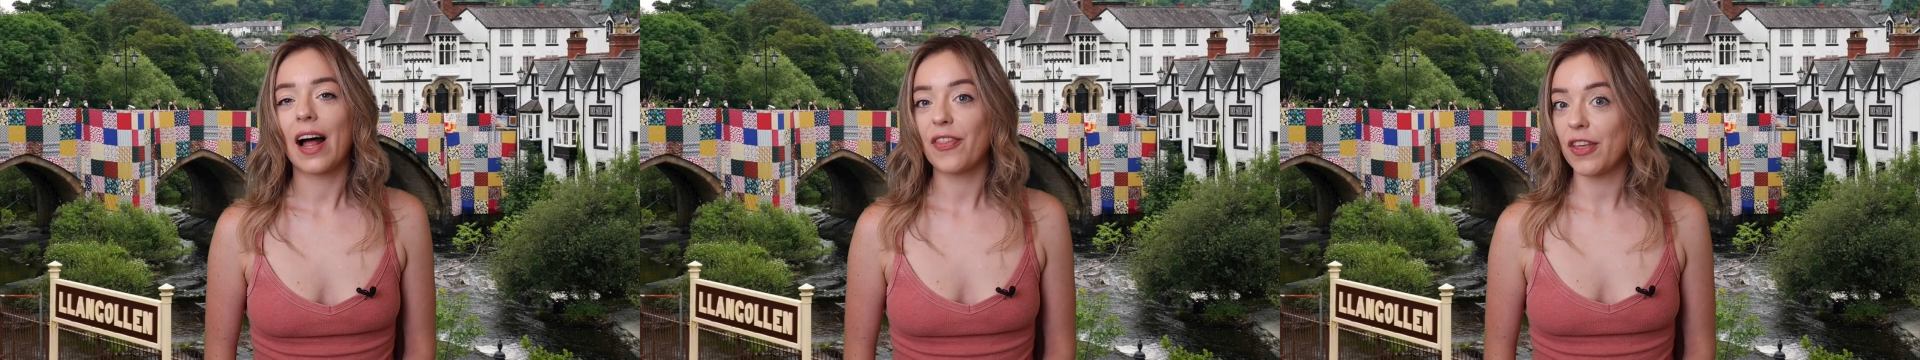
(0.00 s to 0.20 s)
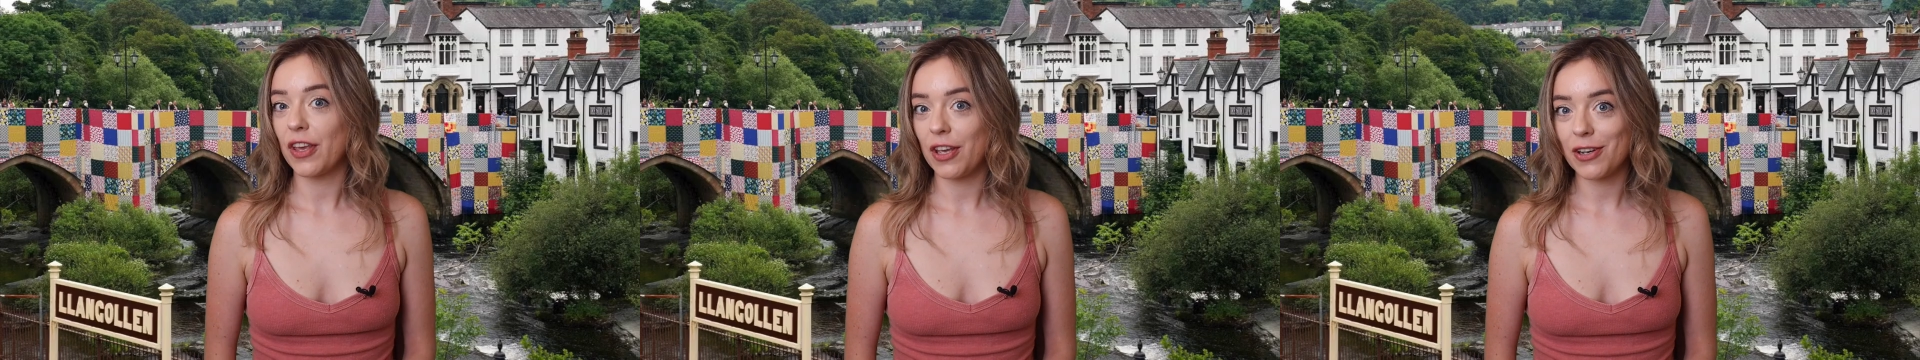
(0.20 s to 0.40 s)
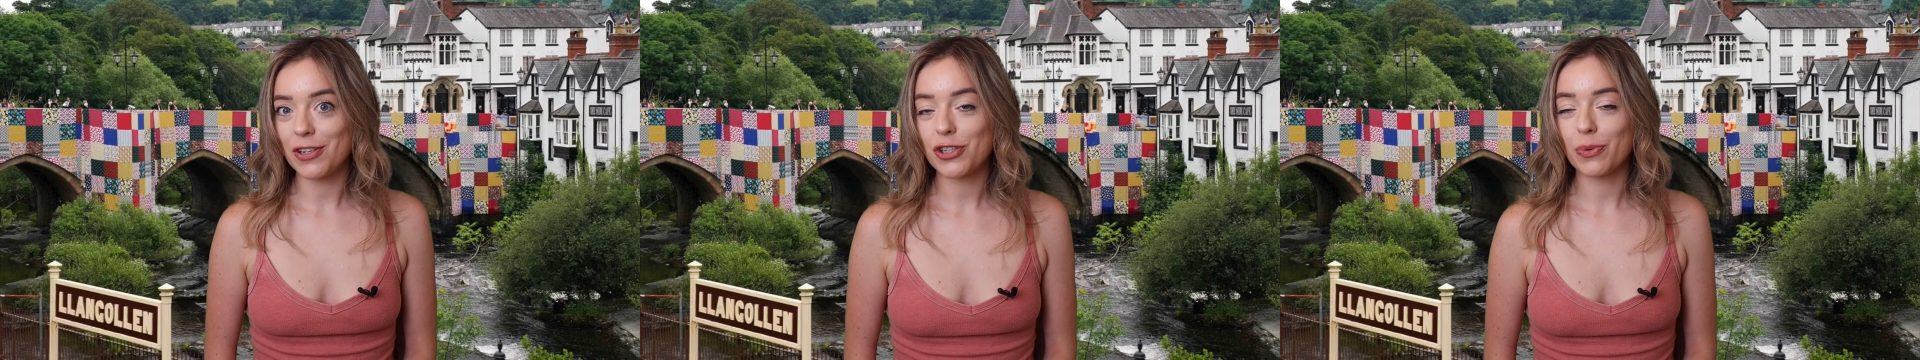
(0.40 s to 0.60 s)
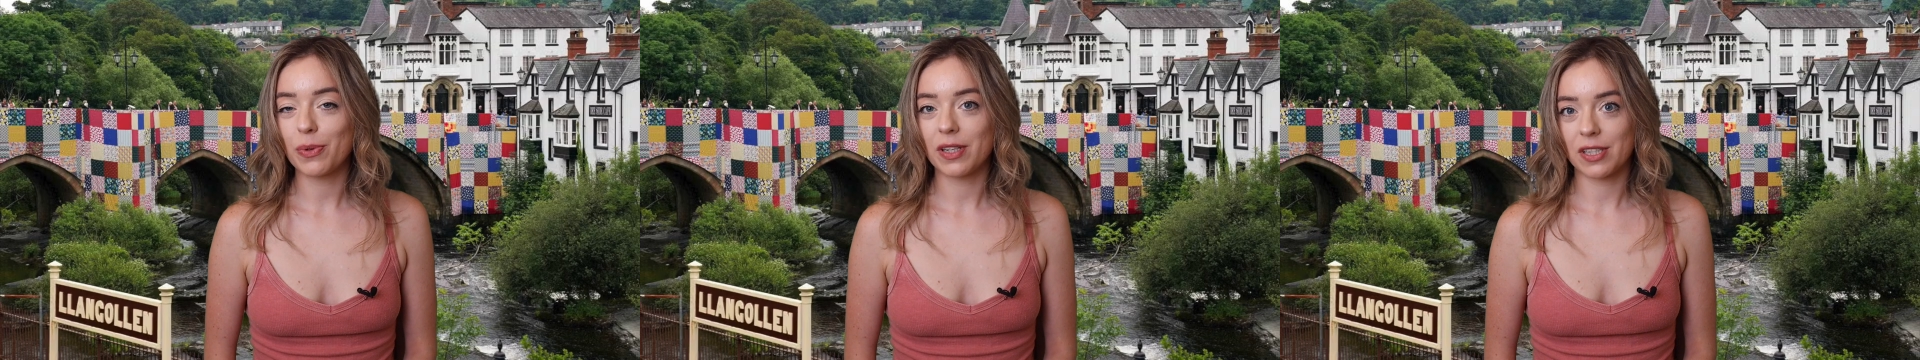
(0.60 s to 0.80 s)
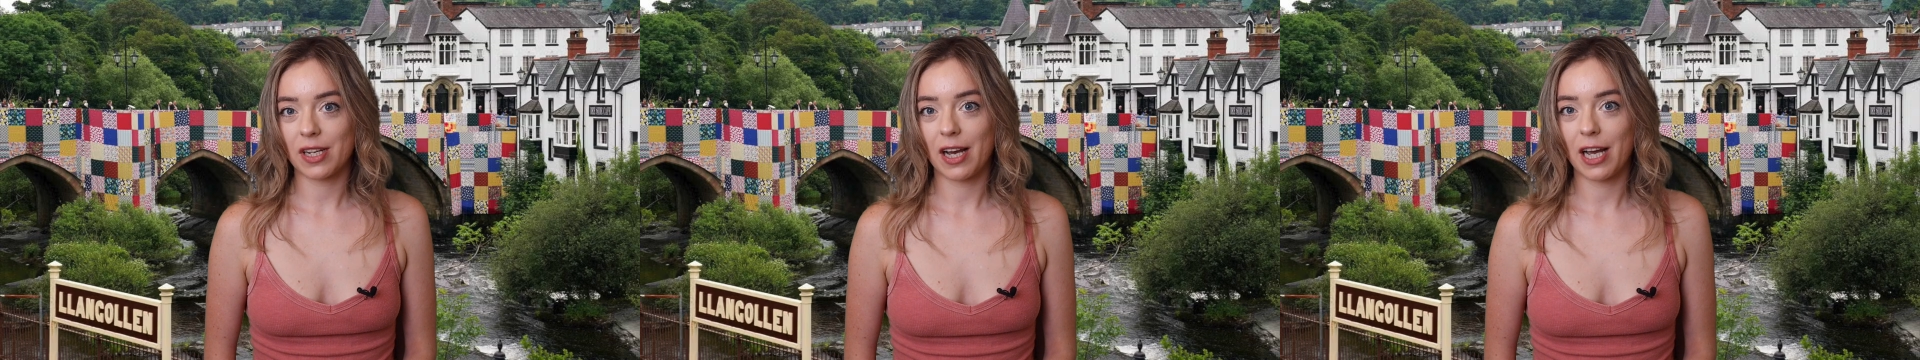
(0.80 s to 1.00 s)
at the
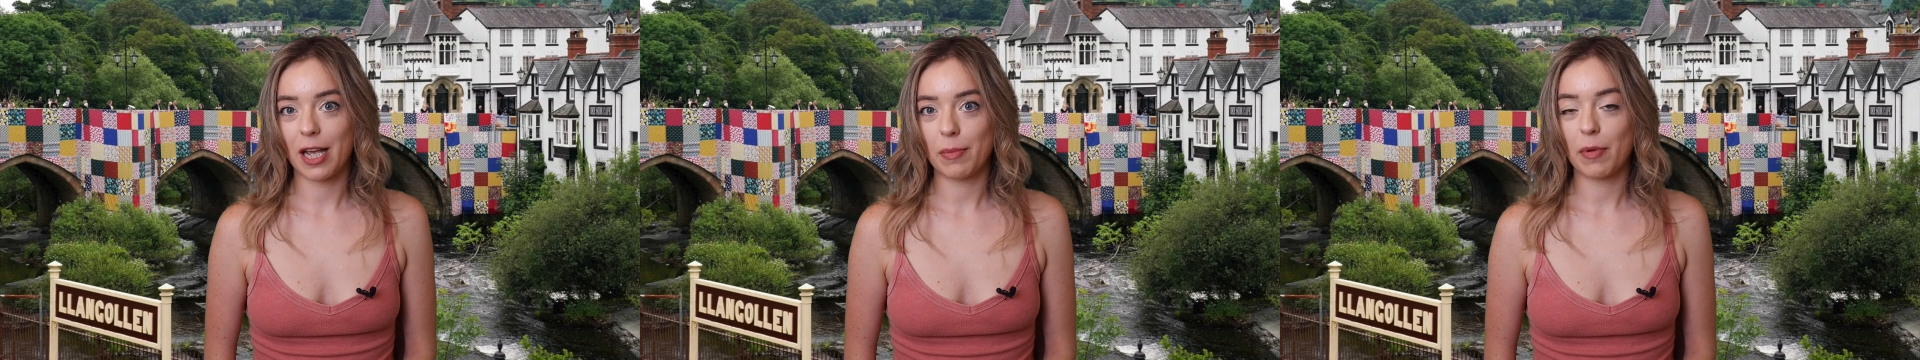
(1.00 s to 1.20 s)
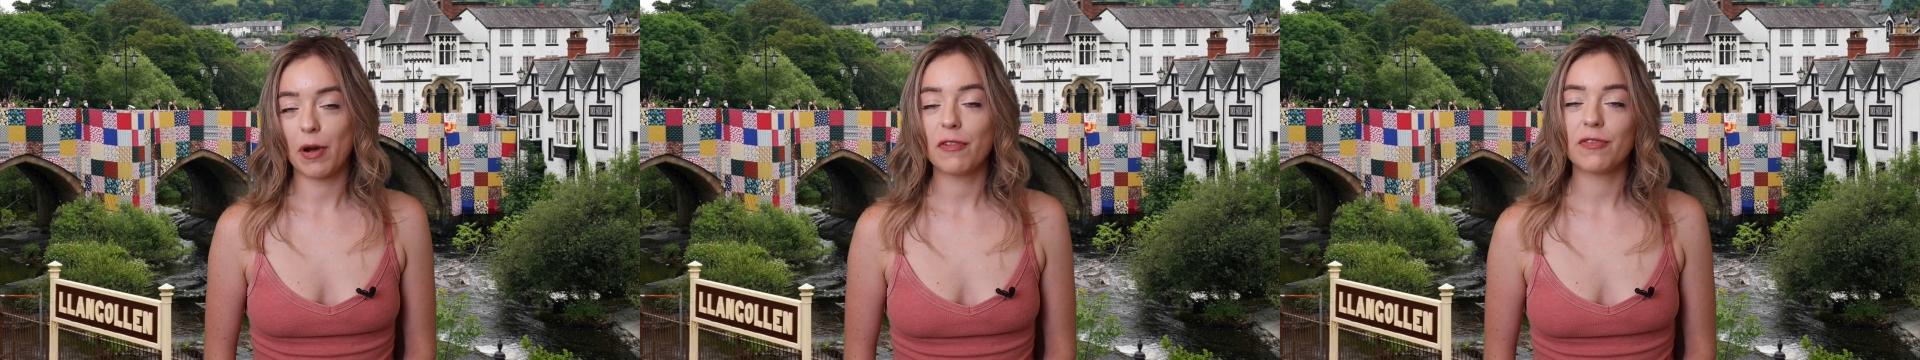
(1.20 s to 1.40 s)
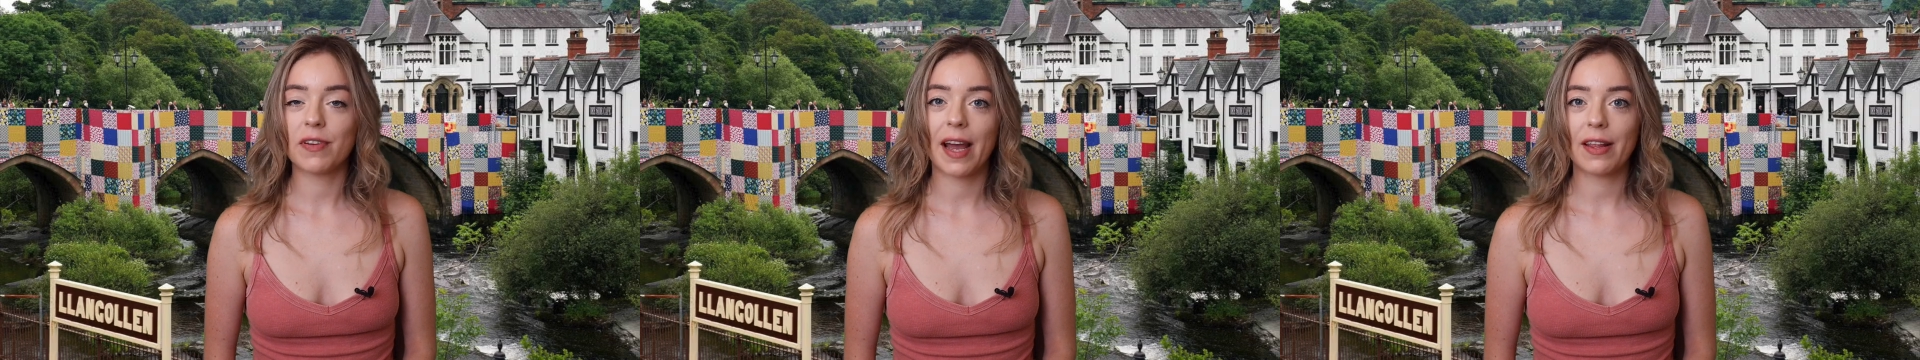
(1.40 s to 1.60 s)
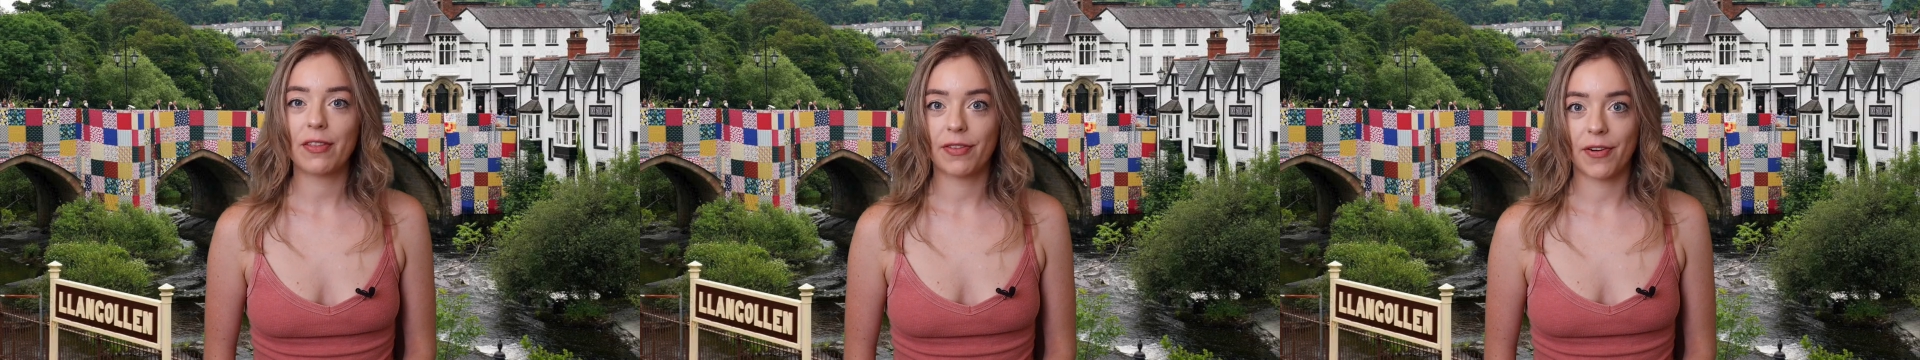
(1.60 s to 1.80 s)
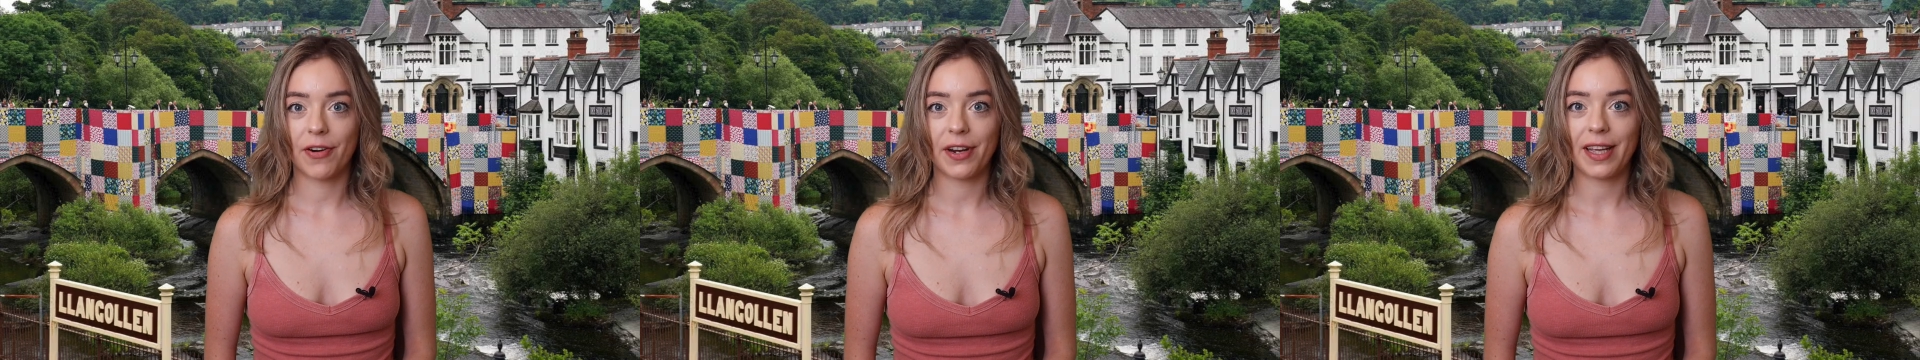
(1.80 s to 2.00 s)
usual time of
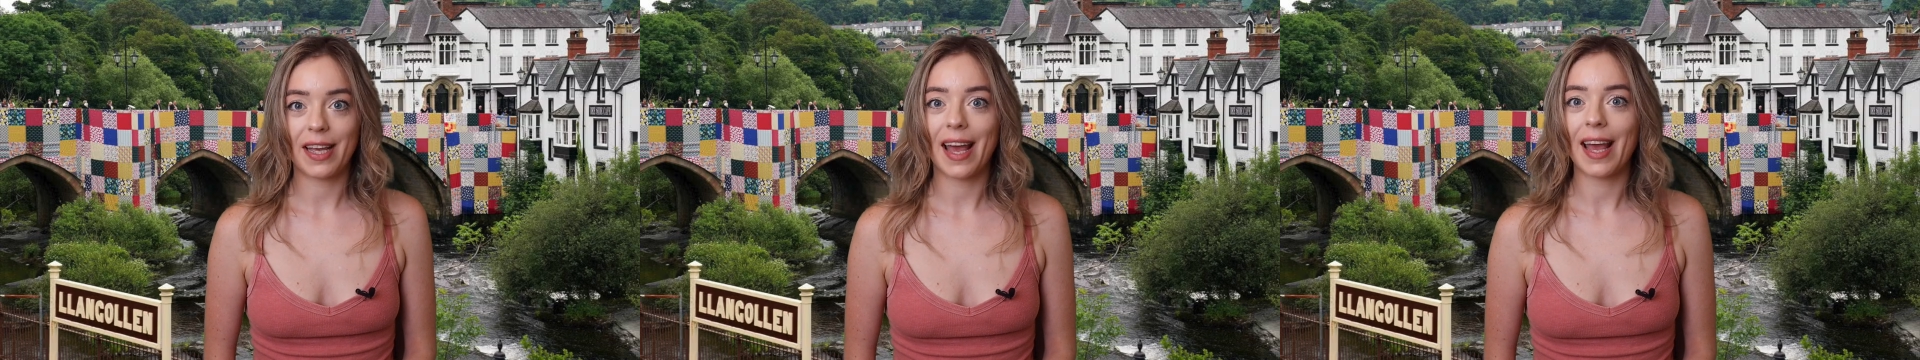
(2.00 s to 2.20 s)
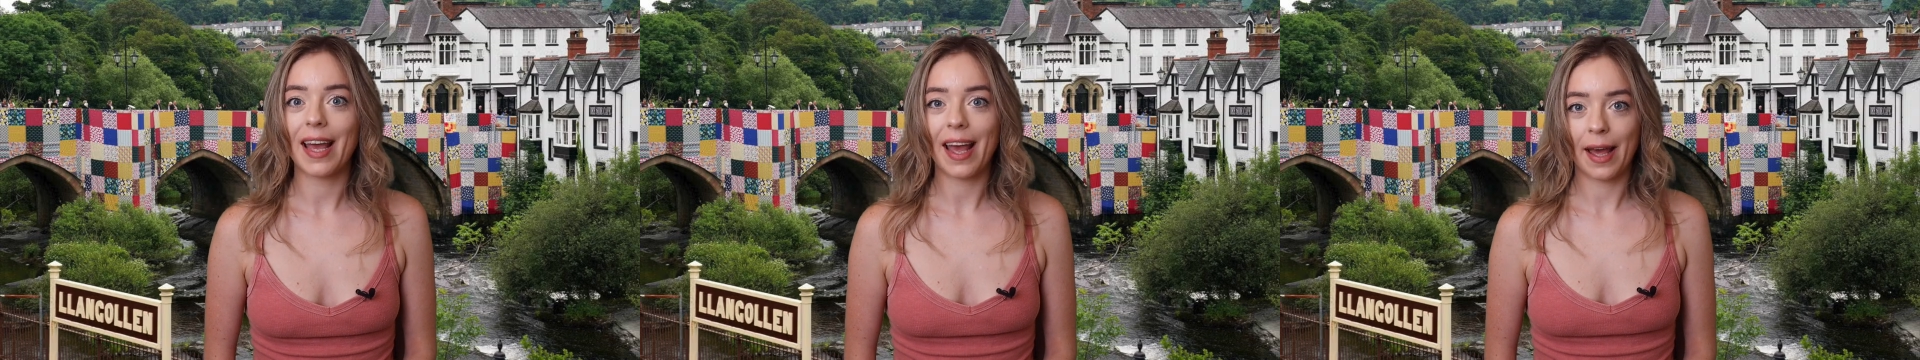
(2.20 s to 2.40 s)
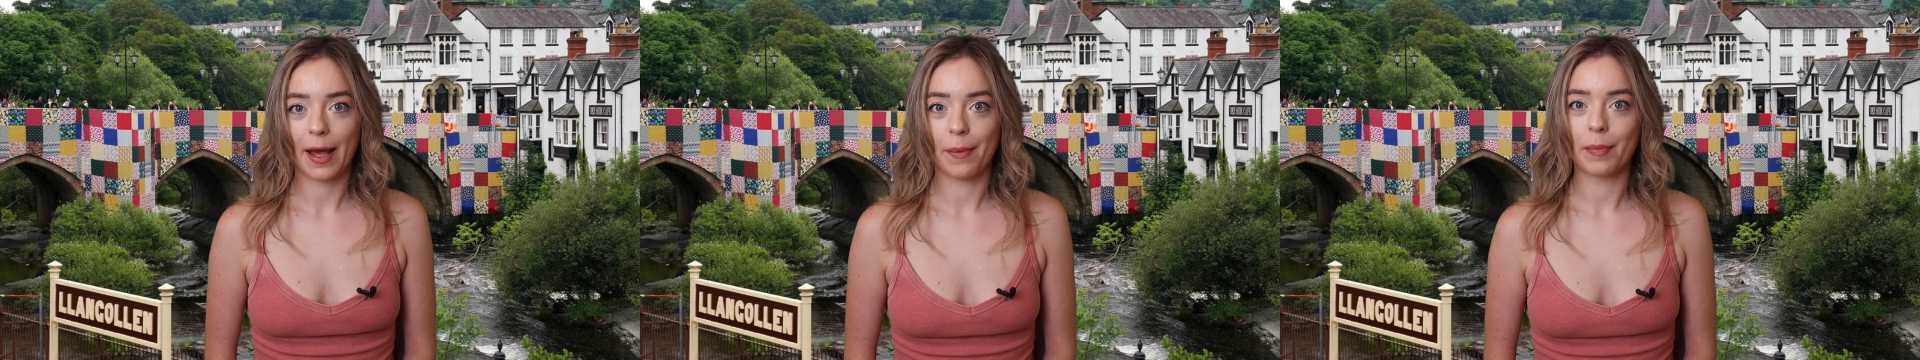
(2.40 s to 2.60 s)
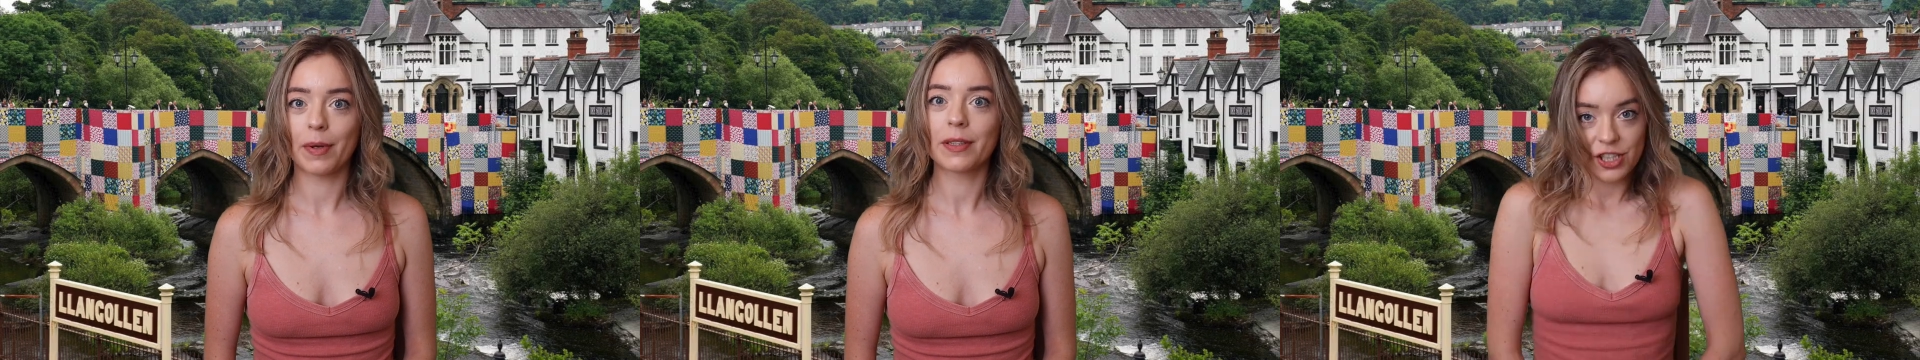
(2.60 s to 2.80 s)
9:30 a.m.